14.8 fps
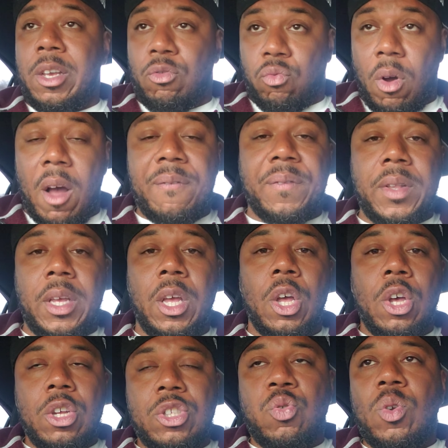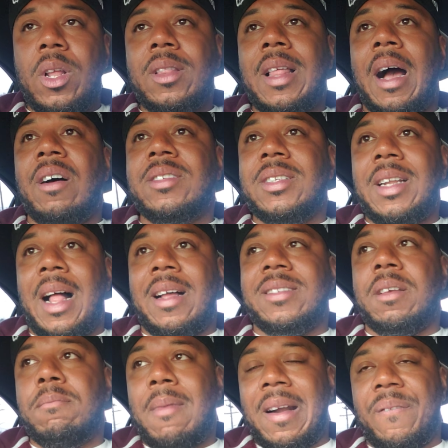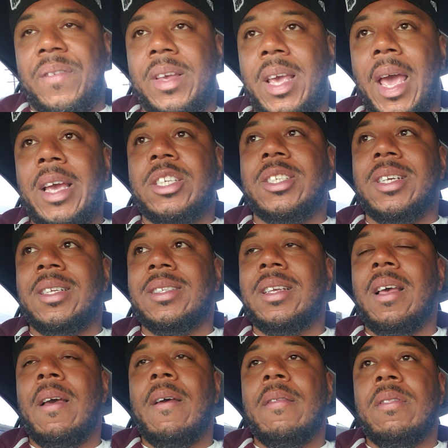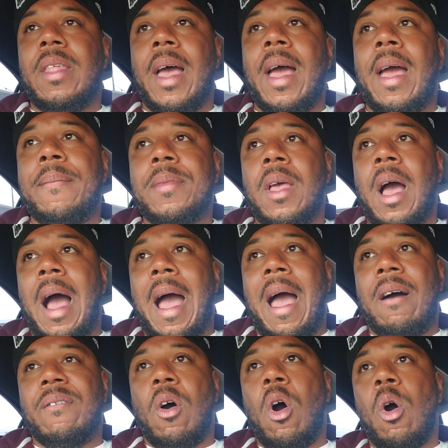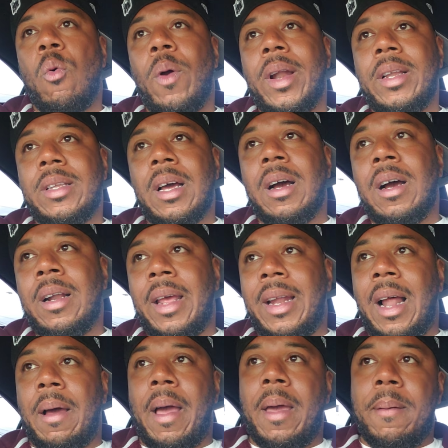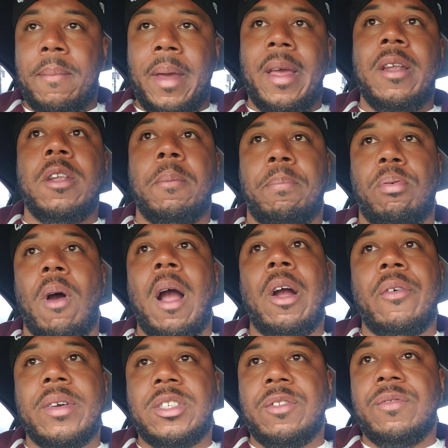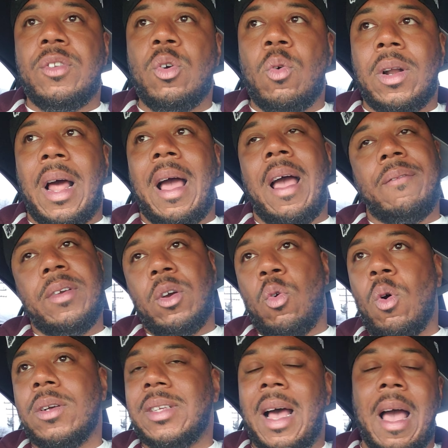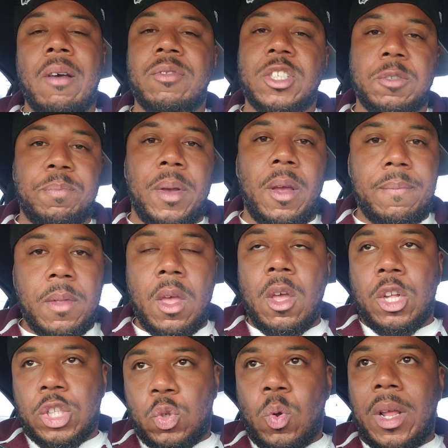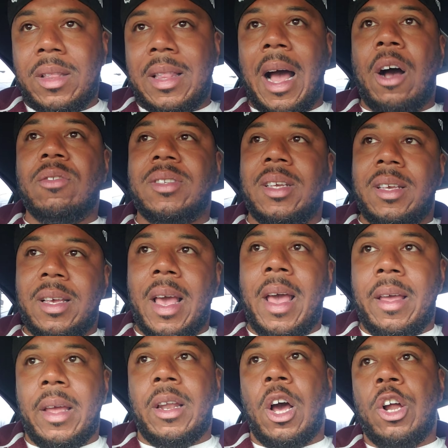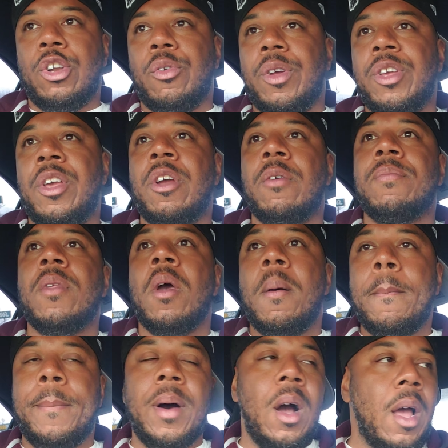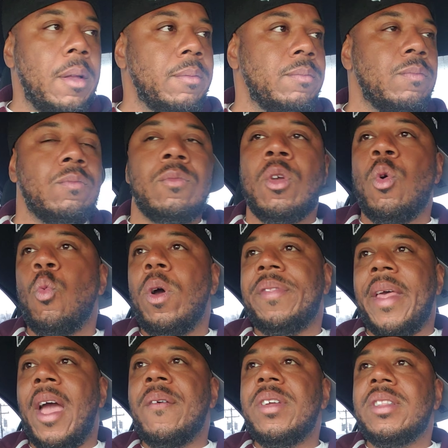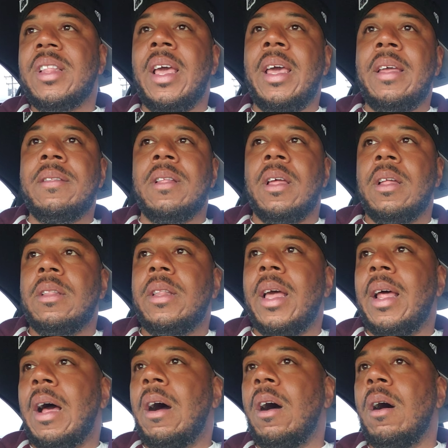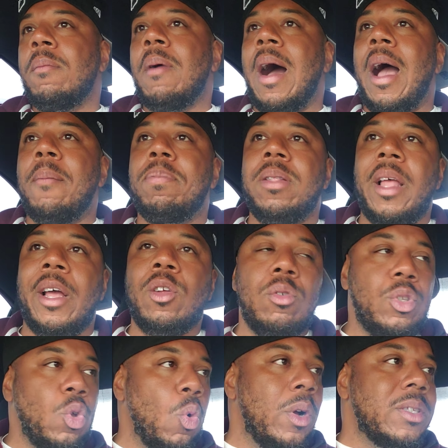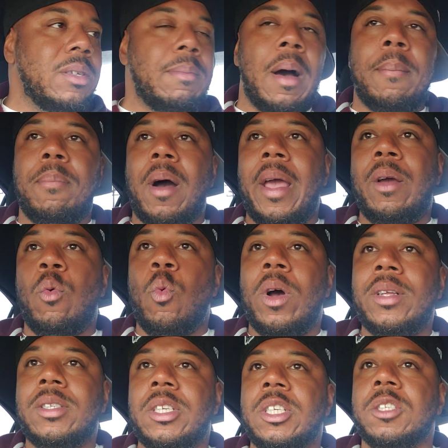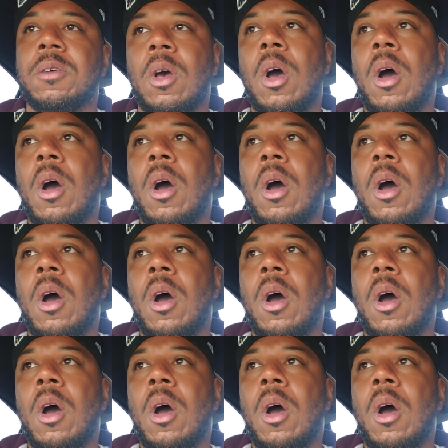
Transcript: roughly $20,000 in modifications that I have already done and I am in the progress of doing. I haven't spent $20,000 yet in under a year, but with everything that I plan on doing to my bike, once it's